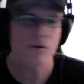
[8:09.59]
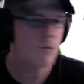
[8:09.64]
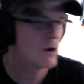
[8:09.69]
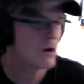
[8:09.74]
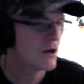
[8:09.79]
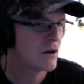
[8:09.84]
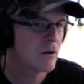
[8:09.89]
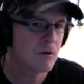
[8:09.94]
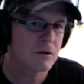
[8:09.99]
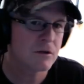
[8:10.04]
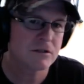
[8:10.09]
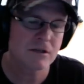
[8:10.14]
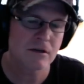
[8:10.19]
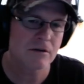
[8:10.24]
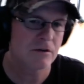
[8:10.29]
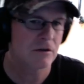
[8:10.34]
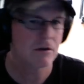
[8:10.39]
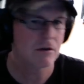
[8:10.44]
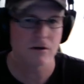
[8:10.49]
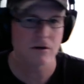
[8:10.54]
They don't want to know
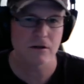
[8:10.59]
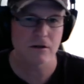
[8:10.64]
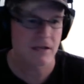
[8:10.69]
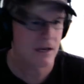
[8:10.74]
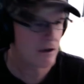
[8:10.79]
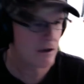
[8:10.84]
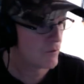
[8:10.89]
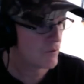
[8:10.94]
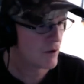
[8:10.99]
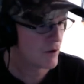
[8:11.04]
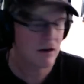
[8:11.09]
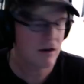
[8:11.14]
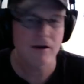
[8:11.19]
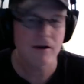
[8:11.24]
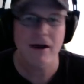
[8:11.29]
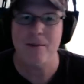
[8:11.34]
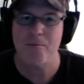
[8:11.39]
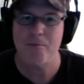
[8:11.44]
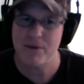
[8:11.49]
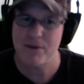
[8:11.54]
what's under the hood. They don't
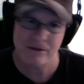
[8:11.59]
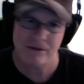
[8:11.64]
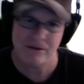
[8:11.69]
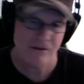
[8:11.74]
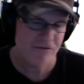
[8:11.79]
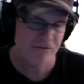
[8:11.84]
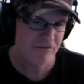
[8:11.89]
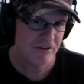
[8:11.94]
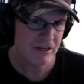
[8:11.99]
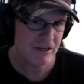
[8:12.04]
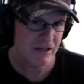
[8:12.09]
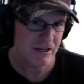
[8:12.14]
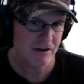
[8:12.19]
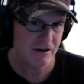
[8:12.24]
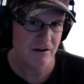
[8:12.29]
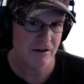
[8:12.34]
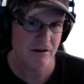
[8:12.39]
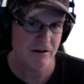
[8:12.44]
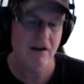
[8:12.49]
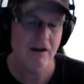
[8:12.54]
want to know how to build the
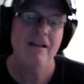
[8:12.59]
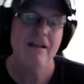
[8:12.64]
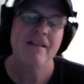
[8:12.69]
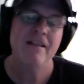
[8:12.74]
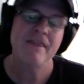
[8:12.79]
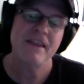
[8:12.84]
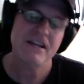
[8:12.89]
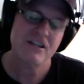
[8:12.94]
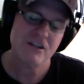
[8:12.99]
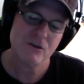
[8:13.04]
fucking car.